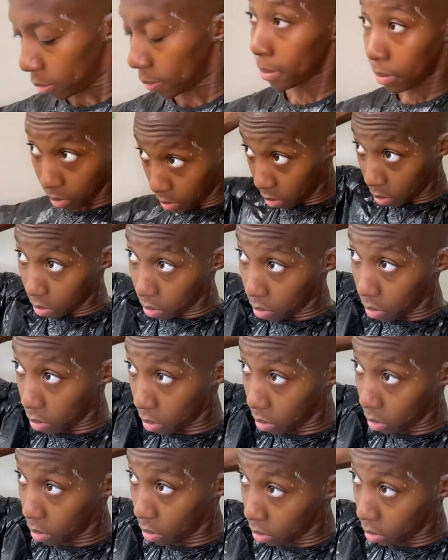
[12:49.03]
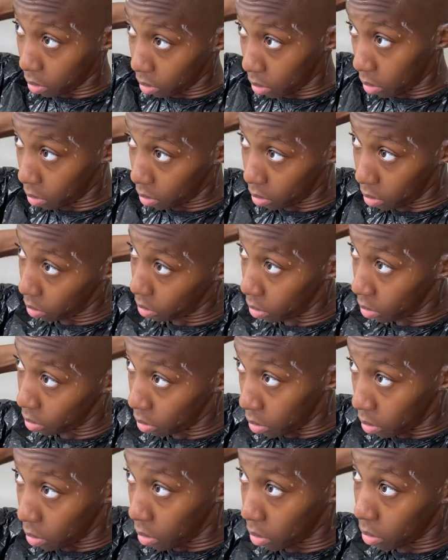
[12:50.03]
these are all like little techniques that
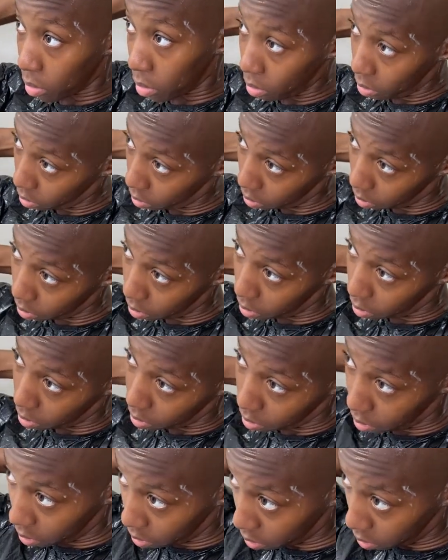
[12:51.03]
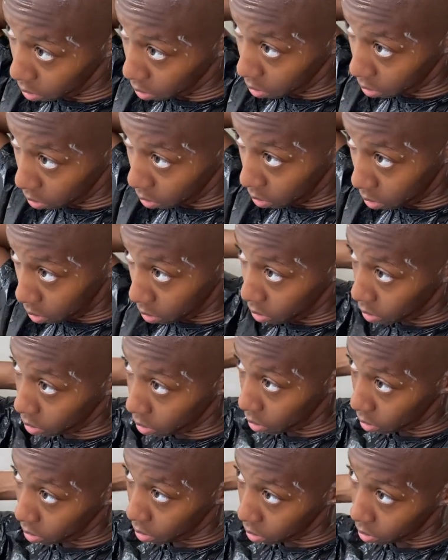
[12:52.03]
really help
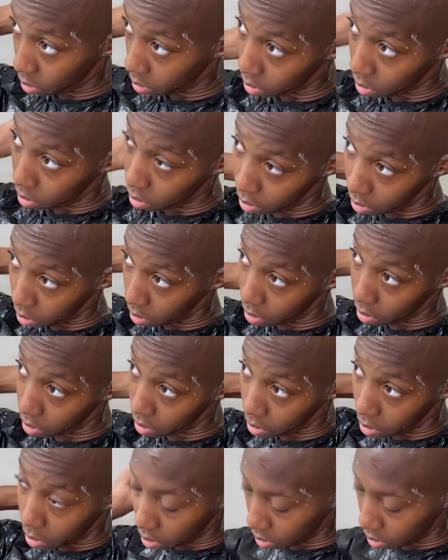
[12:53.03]
with shaving your head